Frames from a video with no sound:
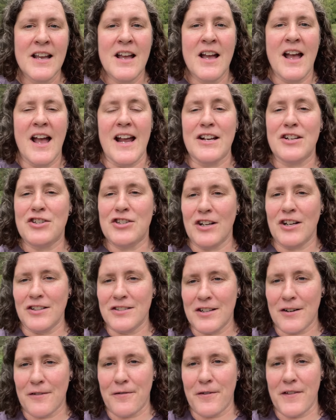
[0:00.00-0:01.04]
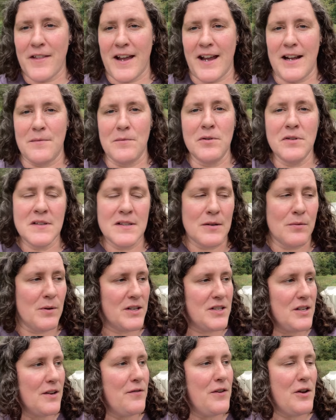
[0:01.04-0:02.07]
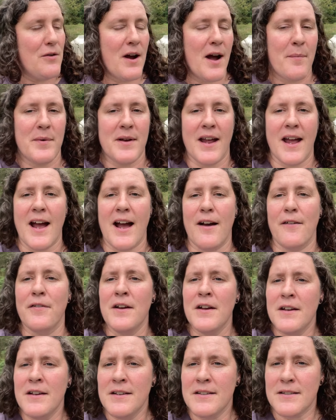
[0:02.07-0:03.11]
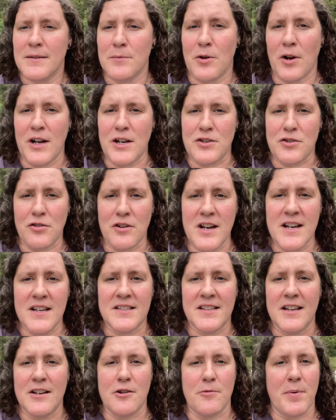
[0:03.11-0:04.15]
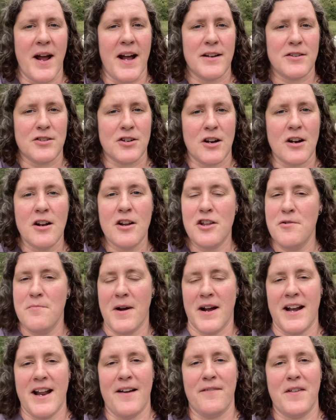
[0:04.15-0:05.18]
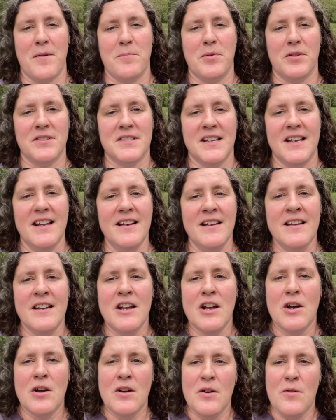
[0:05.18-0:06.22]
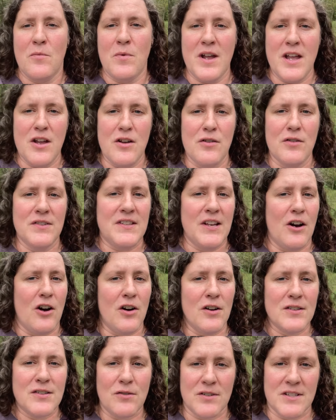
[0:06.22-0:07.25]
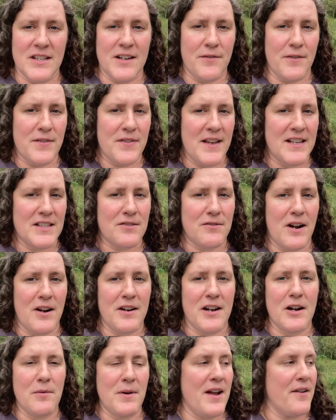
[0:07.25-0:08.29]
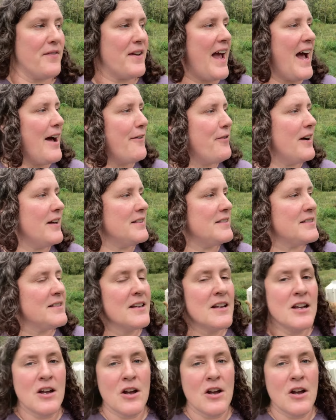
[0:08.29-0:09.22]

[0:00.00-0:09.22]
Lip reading: A shelter for the animals, which if you happen to have some great trees in your pasture, you might have that built in. We use all sorts of different things around here. We have calf huts.